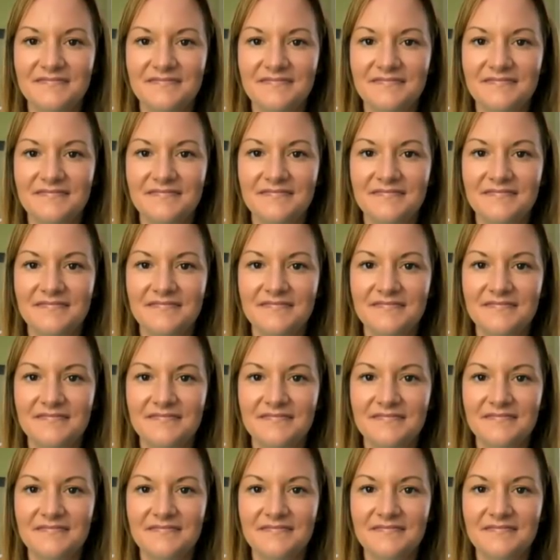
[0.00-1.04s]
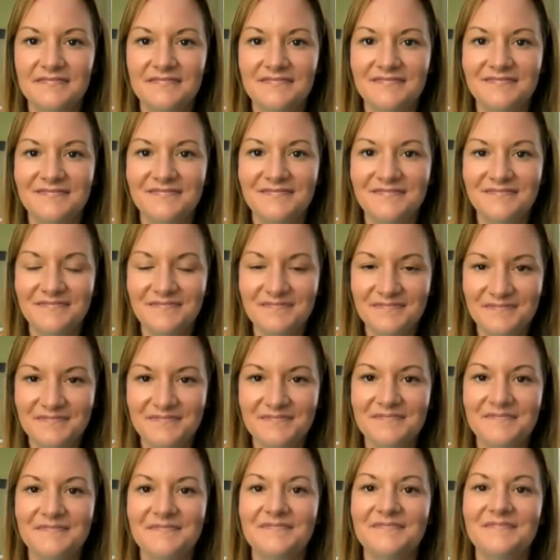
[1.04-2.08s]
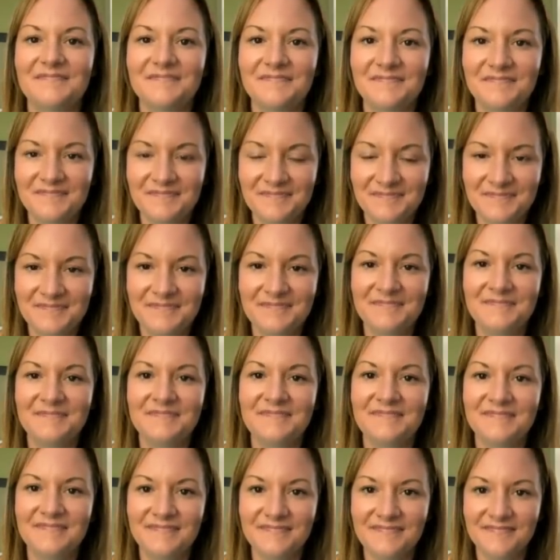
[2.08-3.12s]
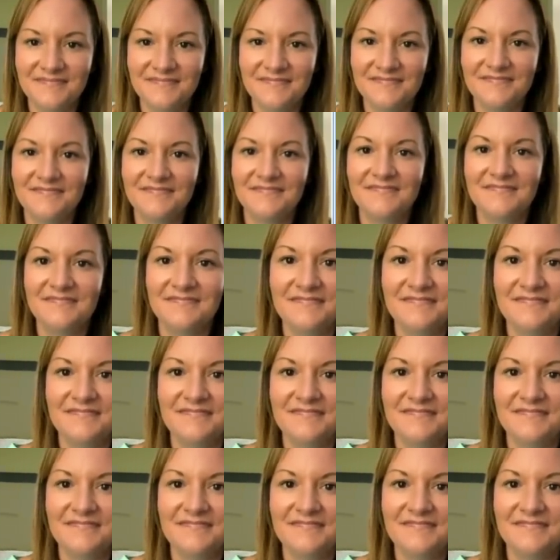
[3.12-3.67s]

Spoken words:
The person shown says nothing.